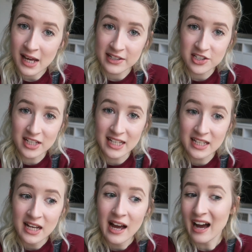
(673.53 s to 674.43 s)

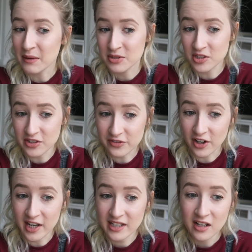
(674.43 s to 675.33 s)
actually absolutely
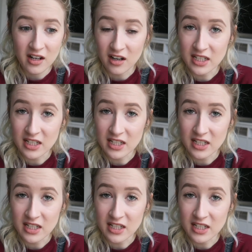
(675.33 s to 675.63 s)
fine.